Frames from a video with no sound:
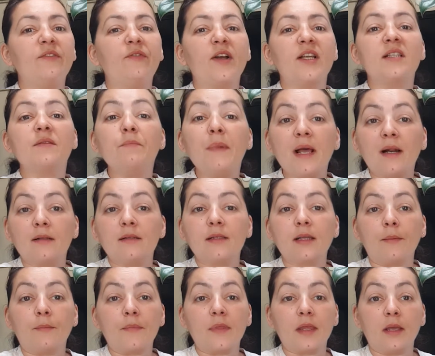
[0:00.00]
smell
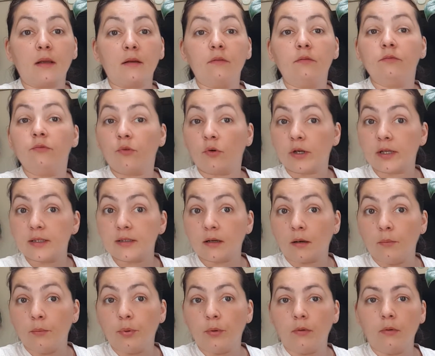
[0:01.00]
something, for
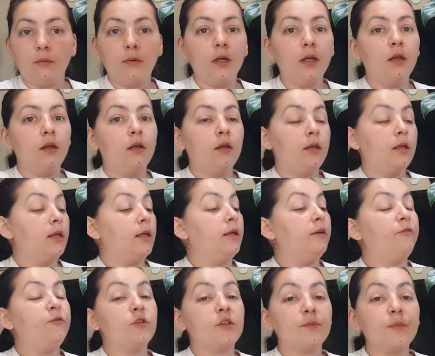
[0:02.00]
example,
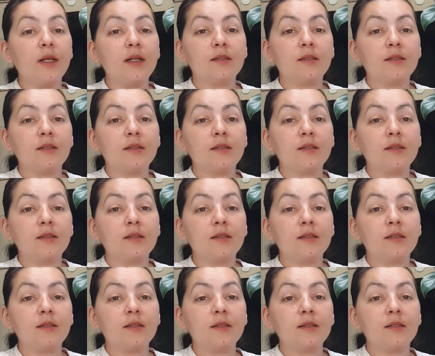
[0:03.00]
if you smell